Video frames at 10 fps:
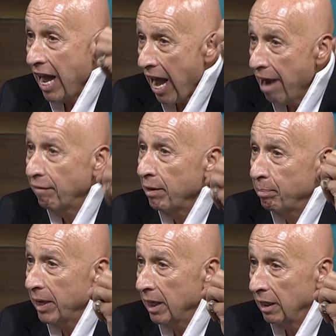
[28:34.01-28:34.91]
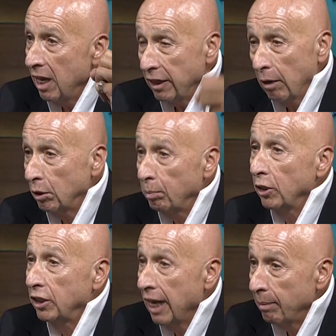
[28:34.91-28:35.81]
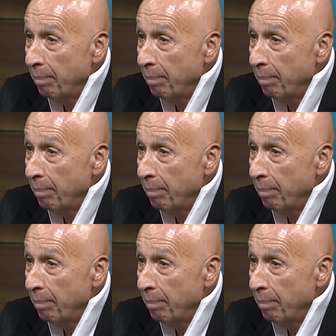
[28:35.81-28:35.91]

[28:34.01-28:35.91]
Every bill that was supposed to get